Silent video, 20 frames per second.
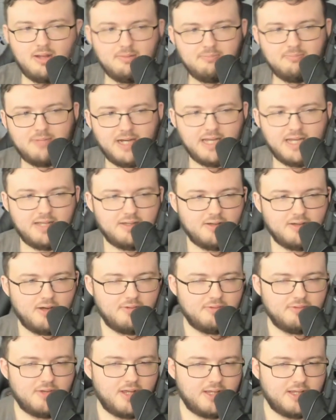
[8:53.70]
But
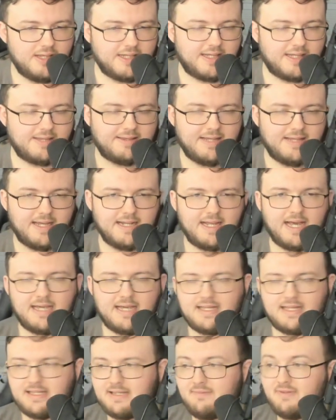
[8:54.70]
overall, like I said,
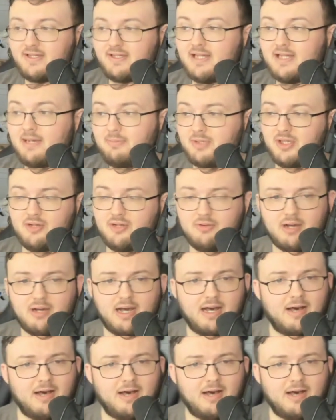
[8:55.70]
I gotta give it a W.